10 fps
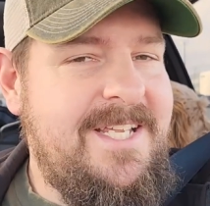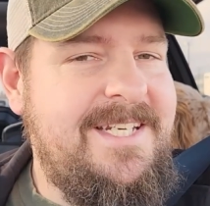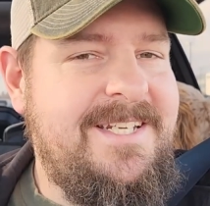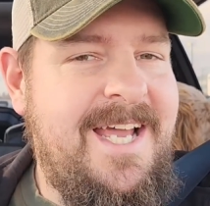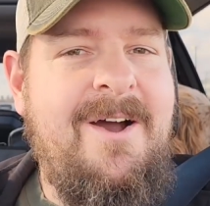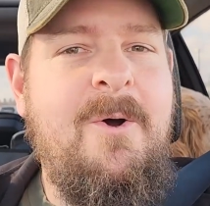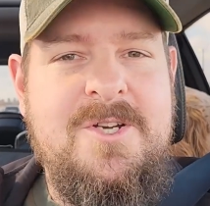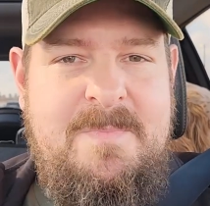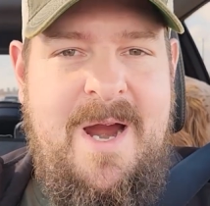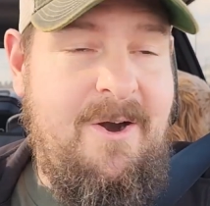did
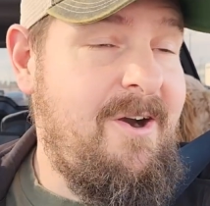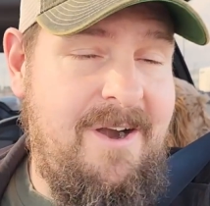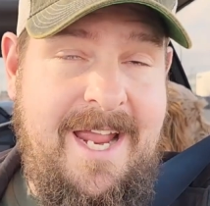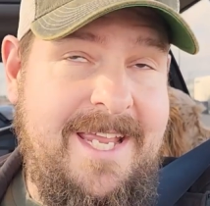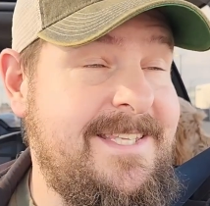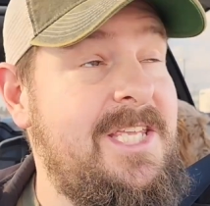horsepower. Or I guess they